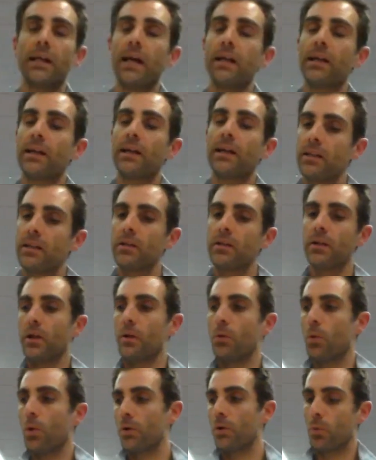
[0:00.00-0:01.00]
And I think
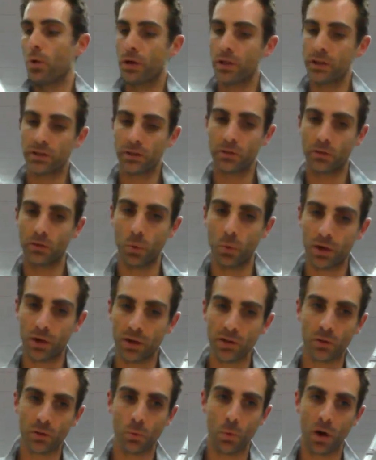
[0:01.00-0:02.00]
what is
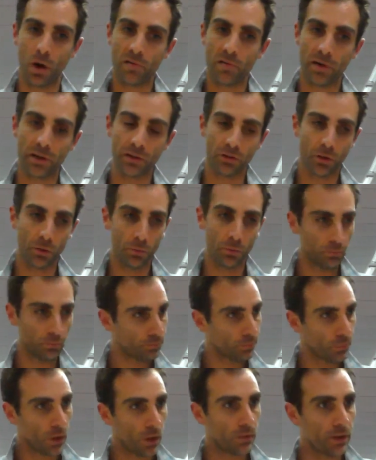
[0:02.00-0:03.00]
the worry? So
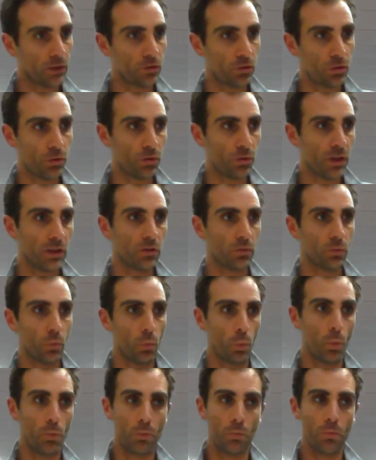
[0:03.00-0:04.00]
there's two things.
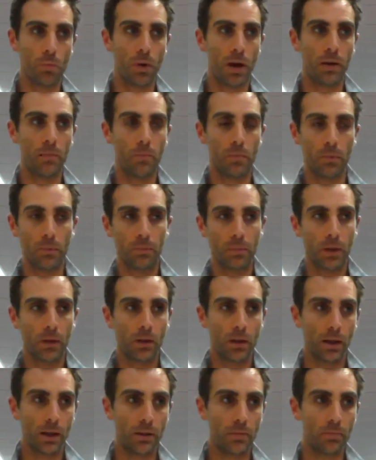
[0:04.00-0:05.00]

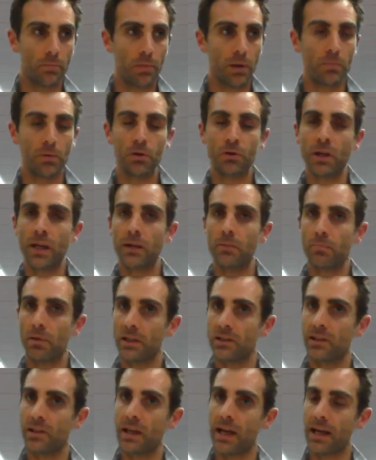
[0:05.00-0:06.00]
People who take
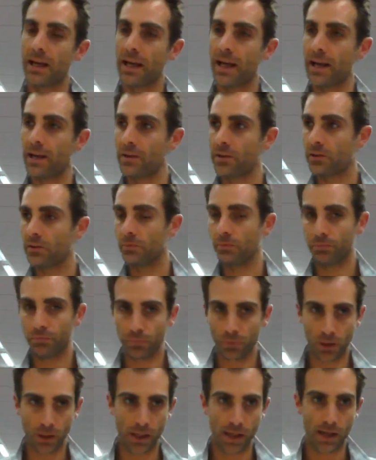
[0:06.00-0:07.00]
BCAAs,
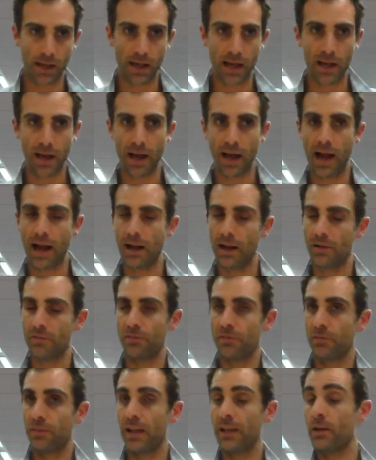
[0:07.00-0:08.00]

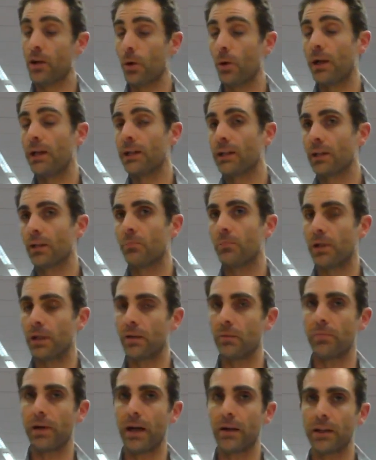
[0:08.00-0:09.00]
if they know a little bit
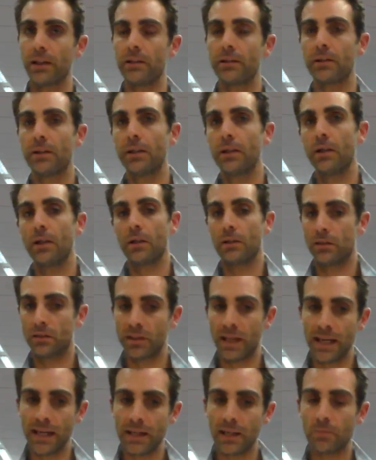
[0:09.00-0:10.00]
about it,
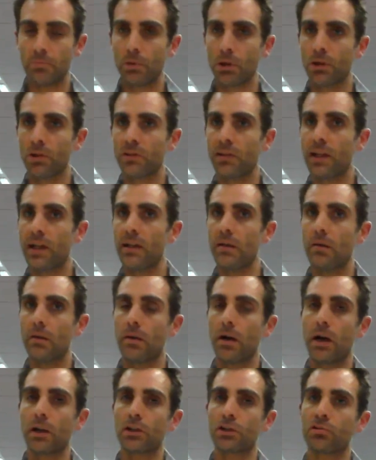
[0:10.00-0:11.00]
take it because they
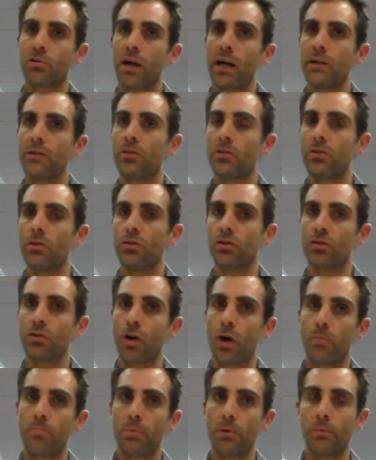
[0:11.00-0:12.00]
are trying to
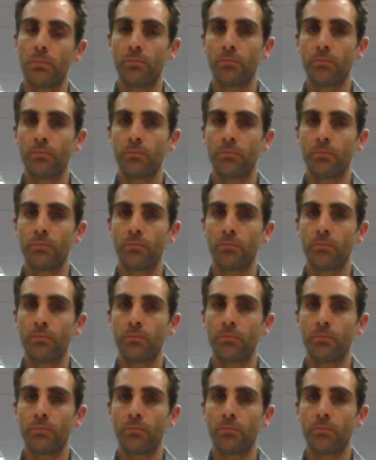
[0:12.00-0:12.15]
stop